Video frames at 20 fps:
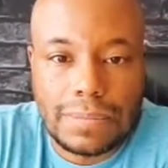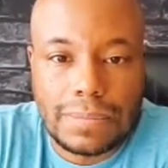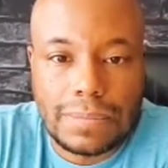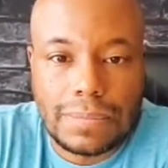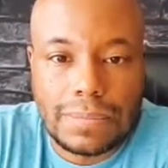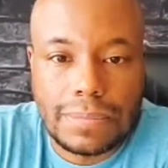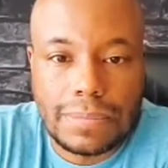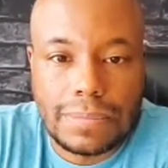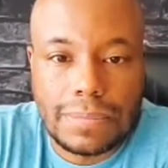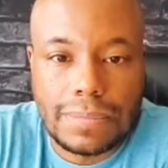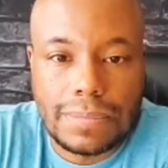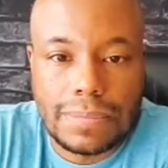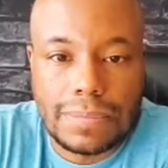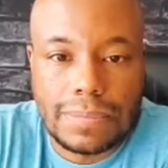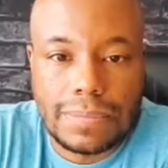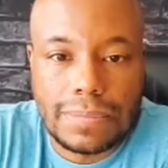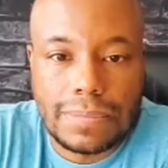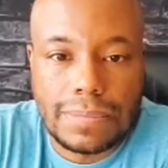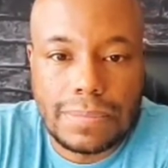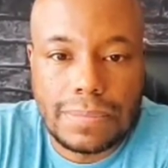
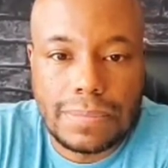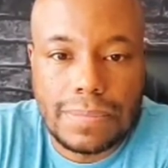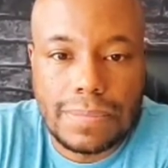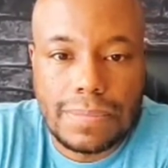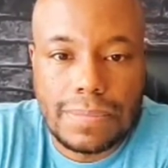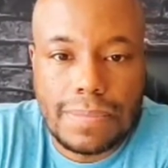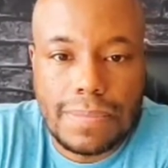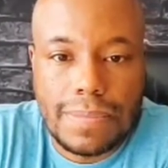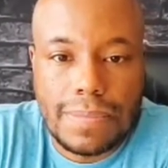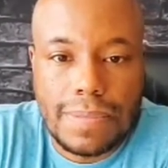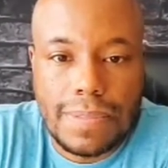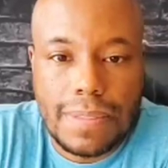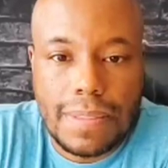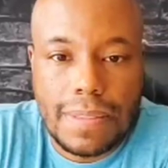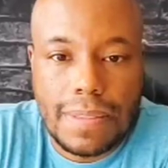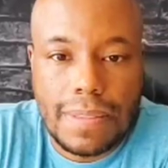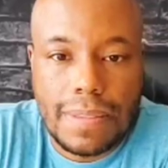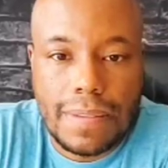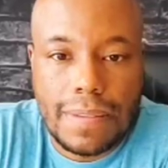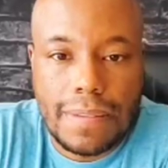
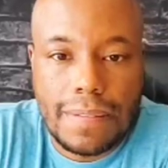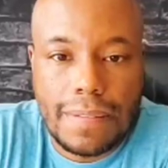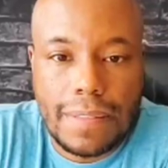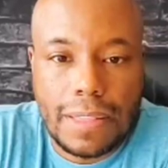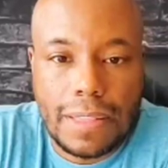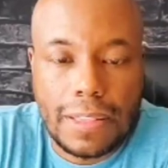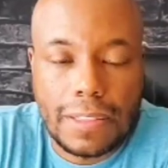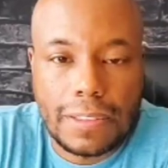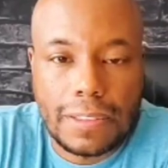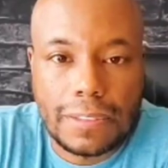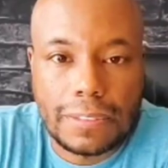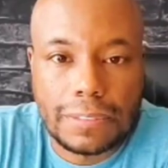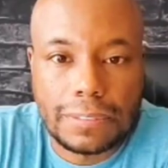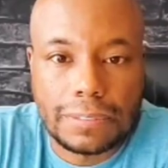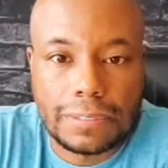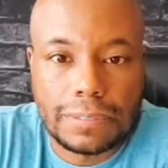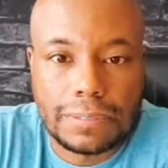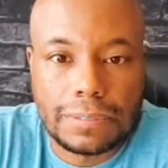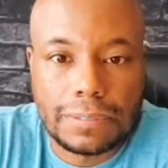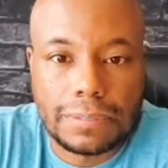
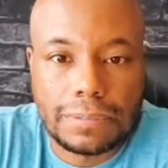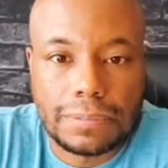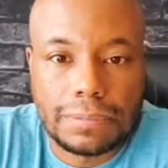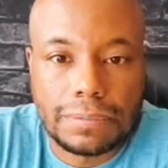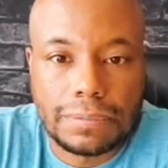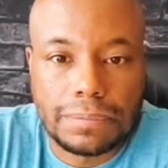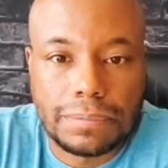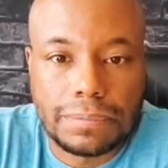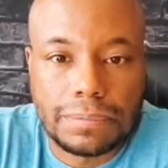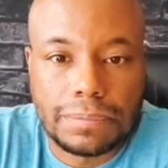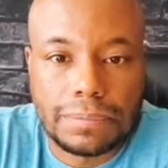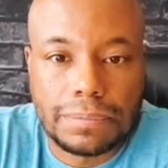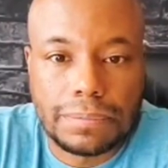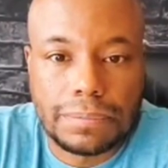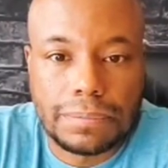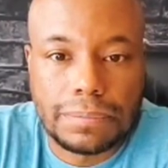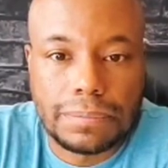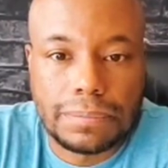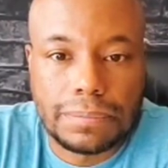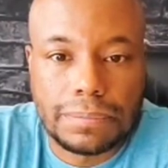
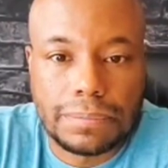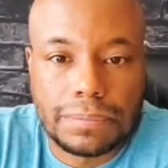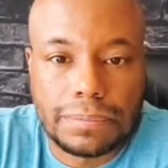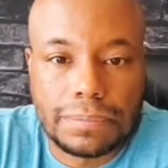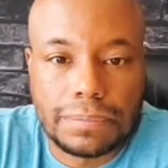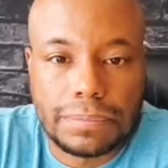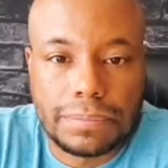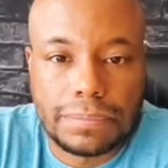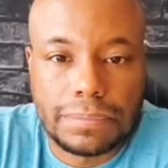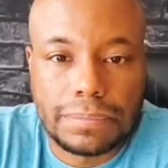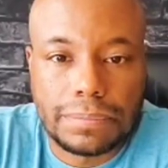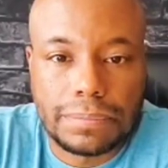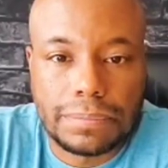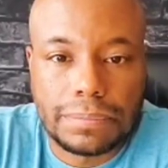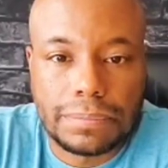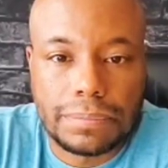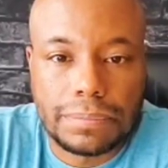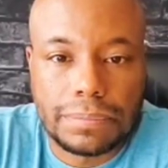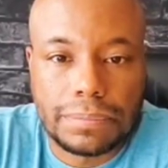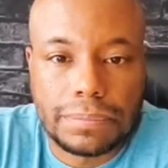
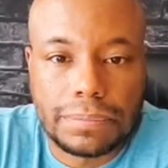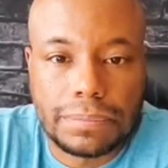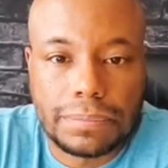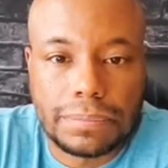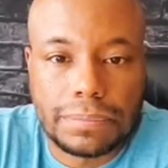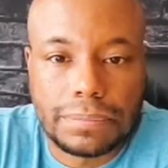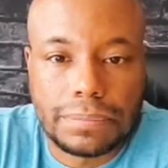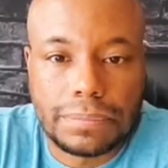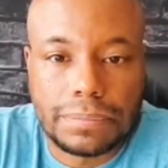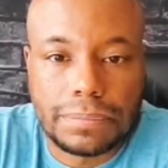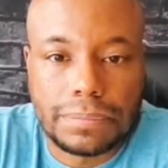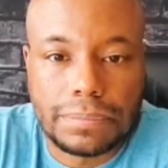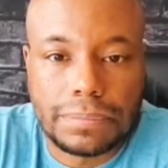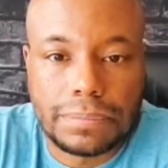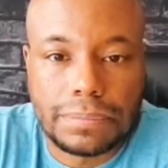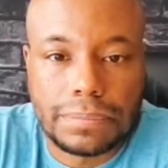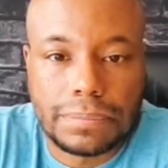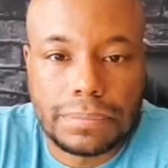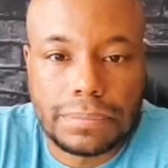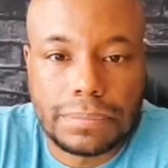
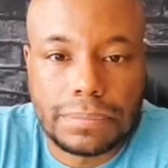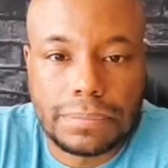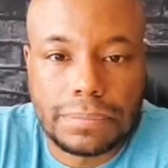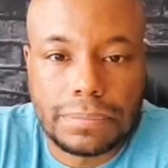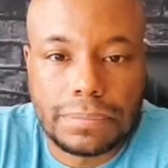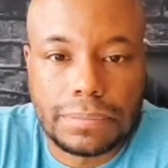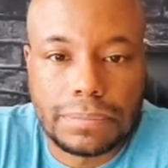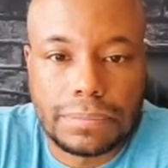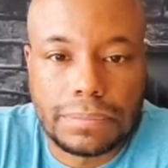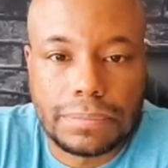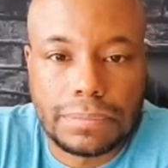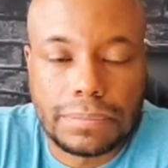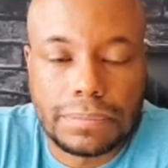[no speech]